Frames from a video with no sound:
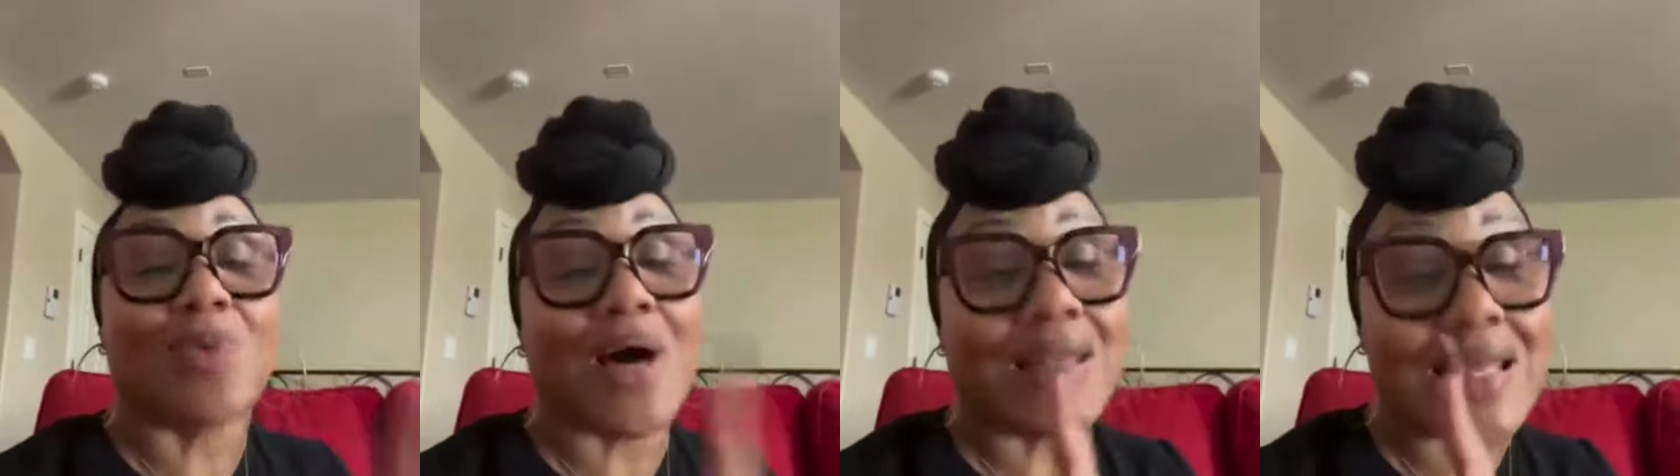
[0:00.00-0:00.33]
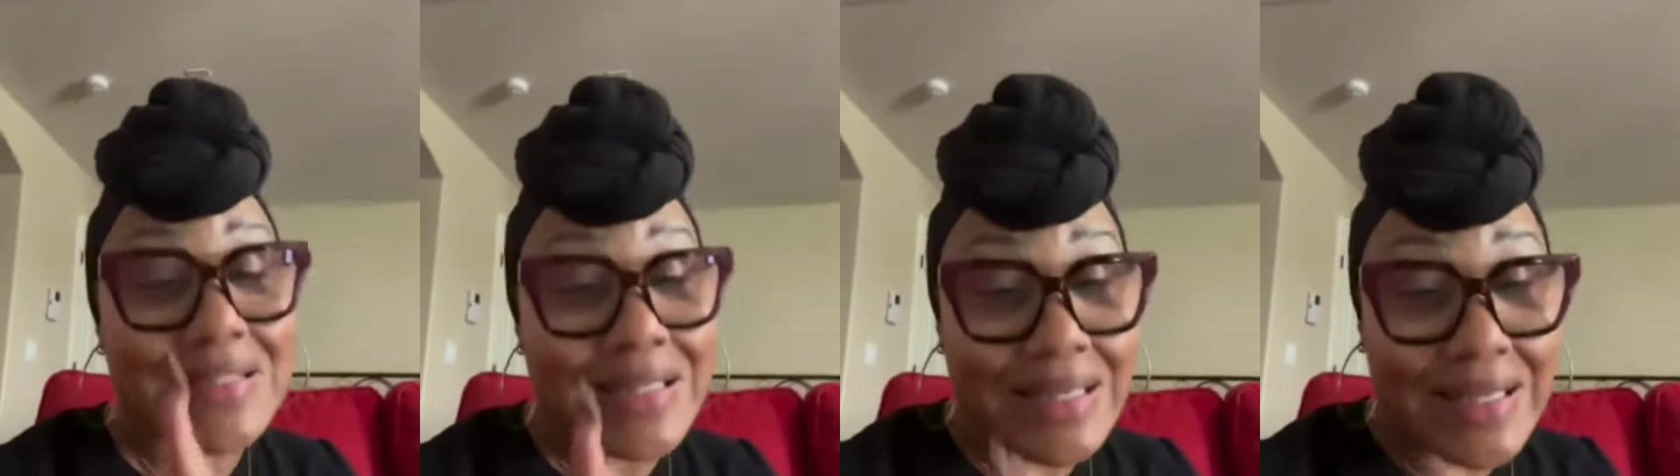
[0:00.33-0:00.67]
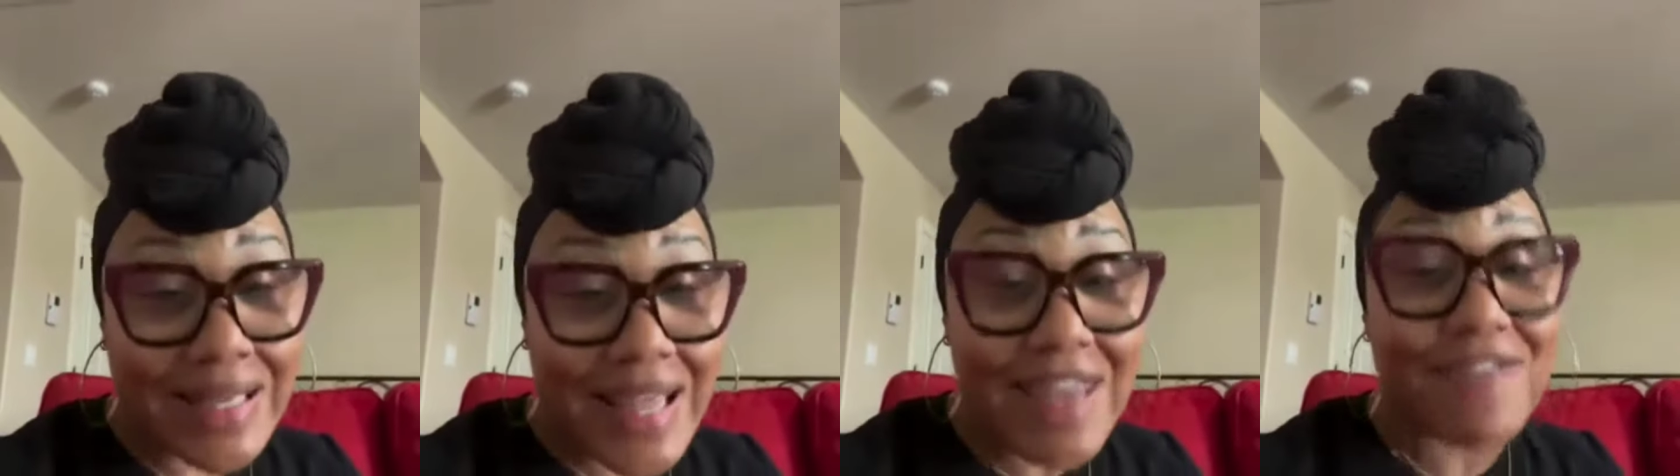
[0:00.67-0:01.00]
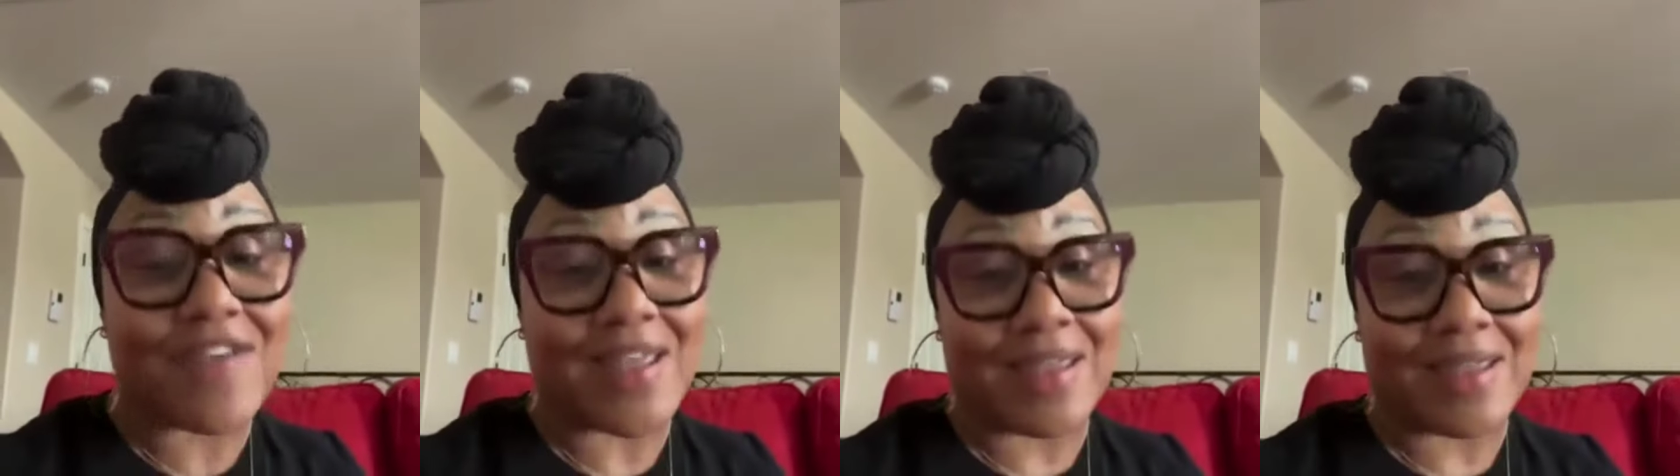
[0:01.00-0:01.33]
well as
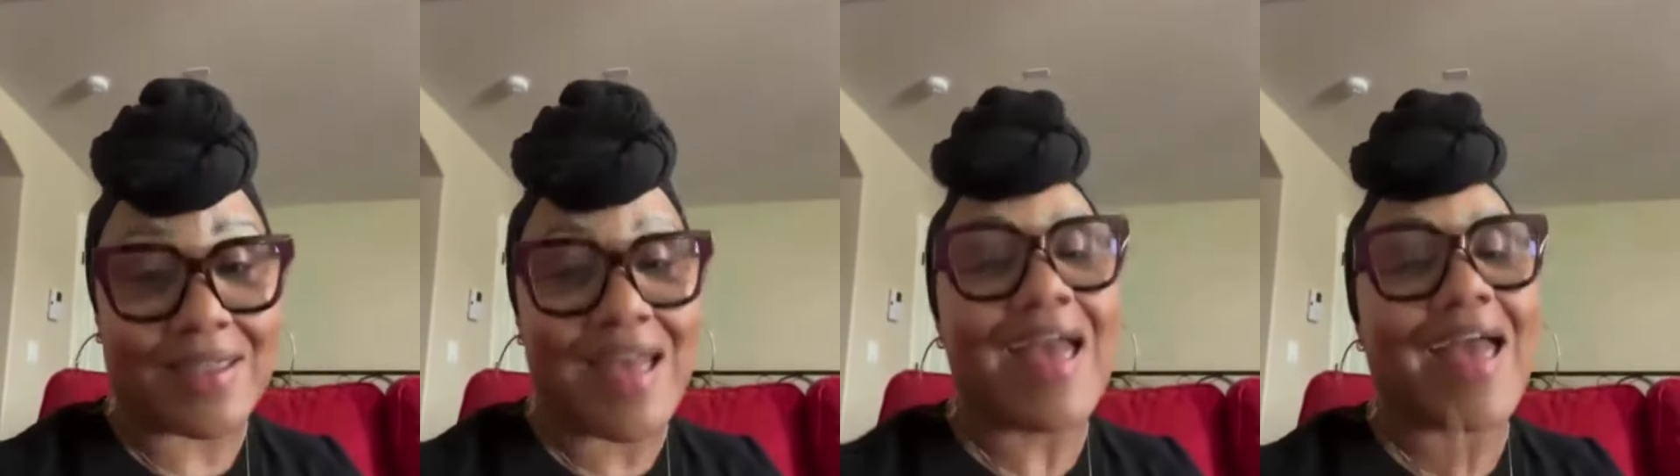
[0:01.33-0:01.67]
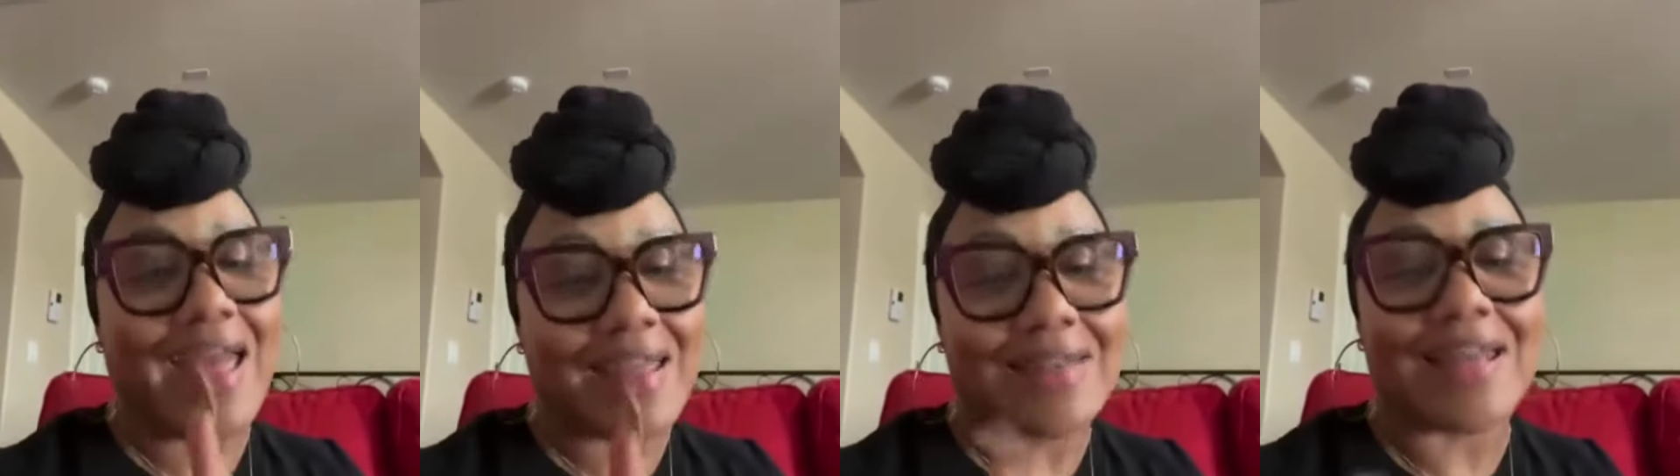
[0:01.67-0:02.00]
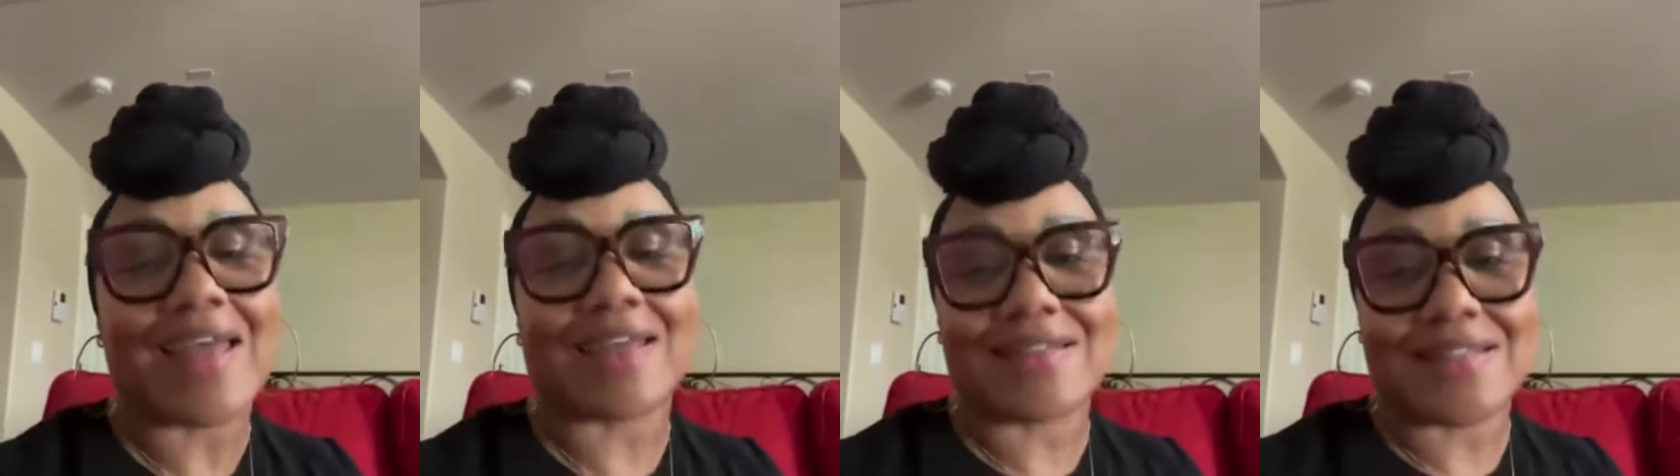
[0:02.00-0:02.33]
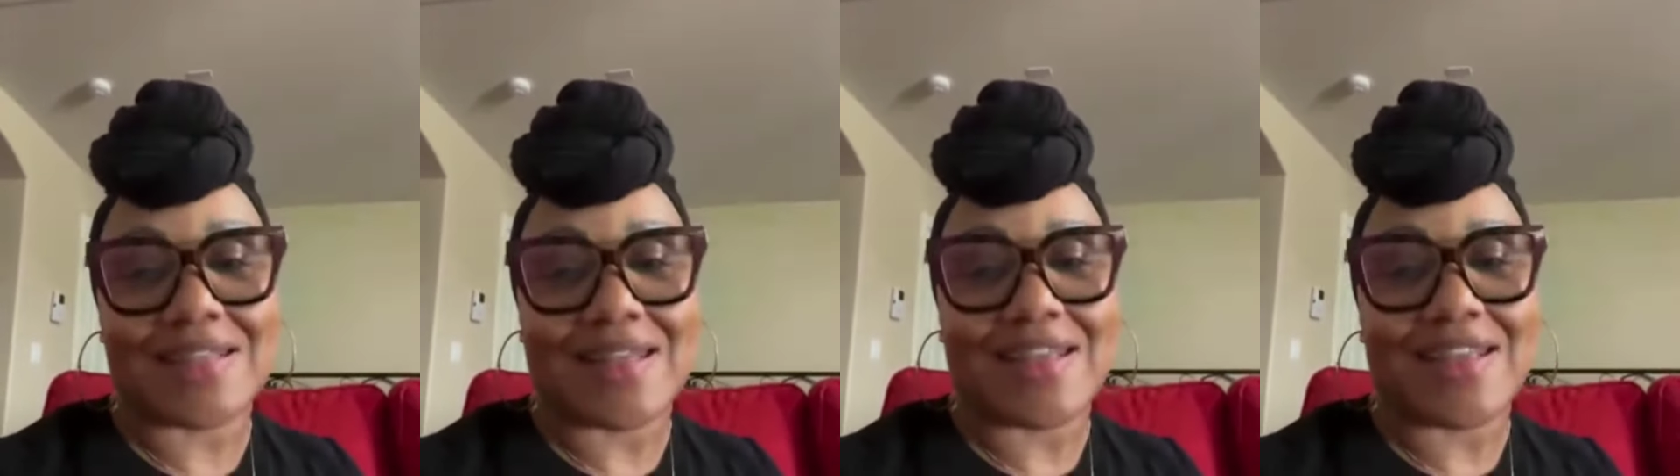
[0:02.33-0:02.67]
leaving a
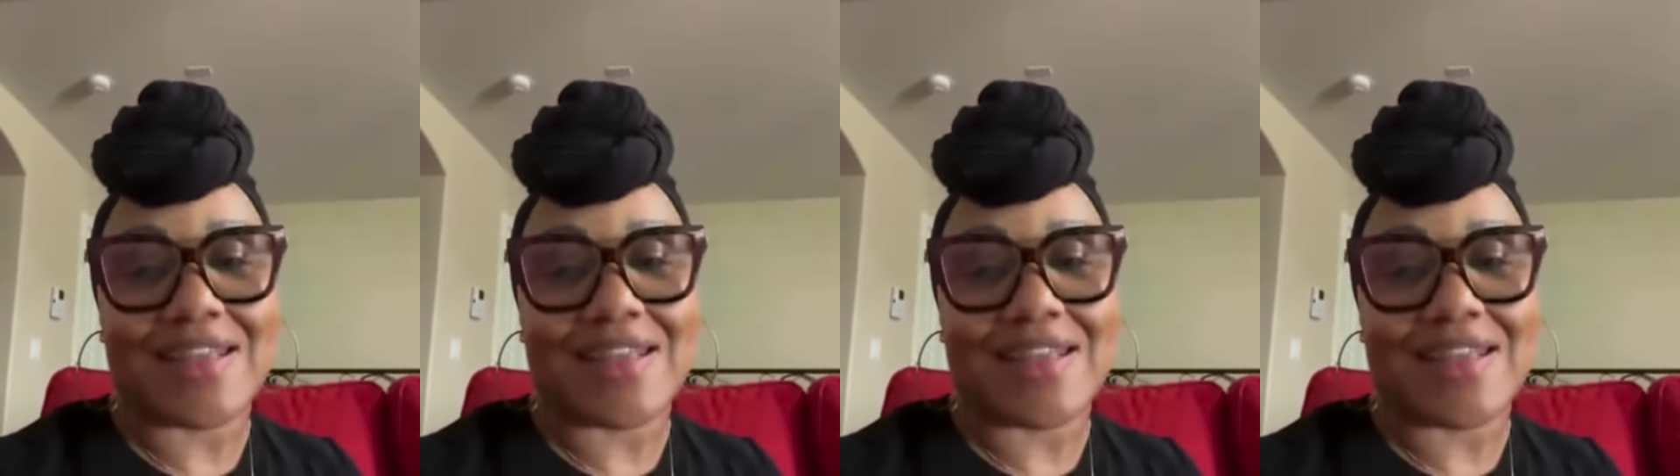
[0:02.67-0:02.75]
legacy.